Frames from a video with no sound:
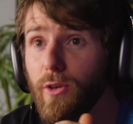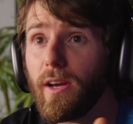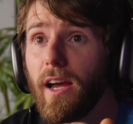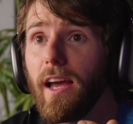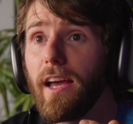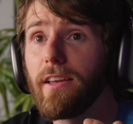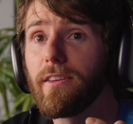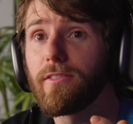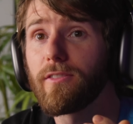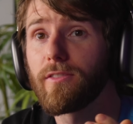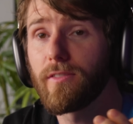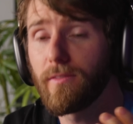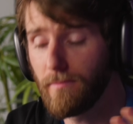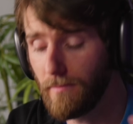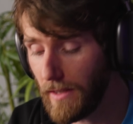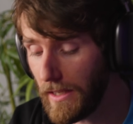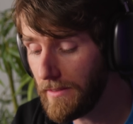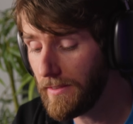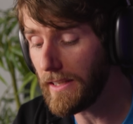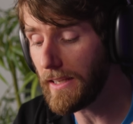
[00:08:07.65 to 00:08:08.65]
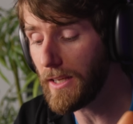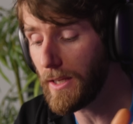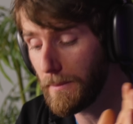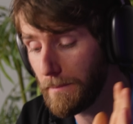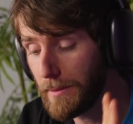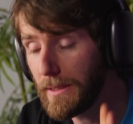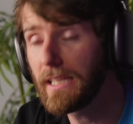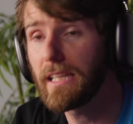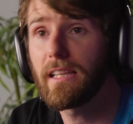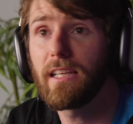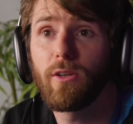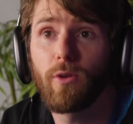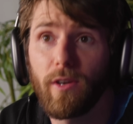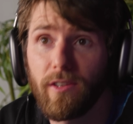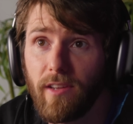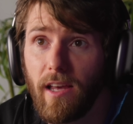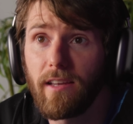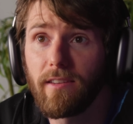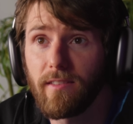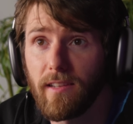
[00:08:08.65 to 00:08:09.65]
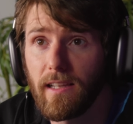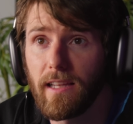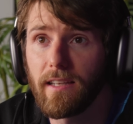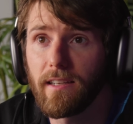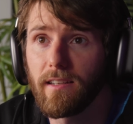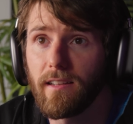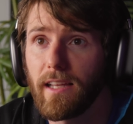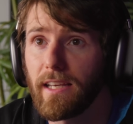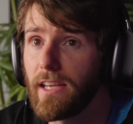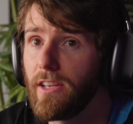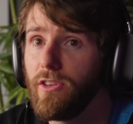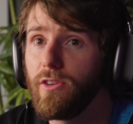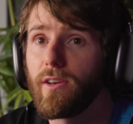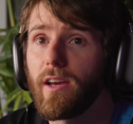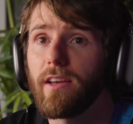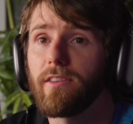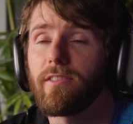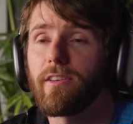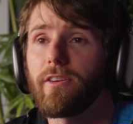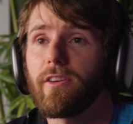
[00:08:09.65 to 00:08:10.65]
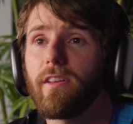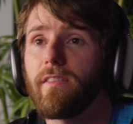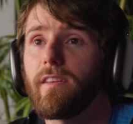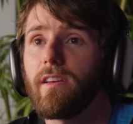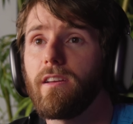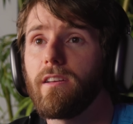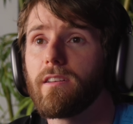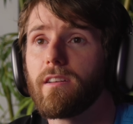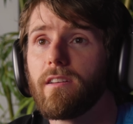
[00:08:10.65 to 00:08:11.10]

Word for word: you guys, is it completely noise isolated? Like, can you guys hear anything?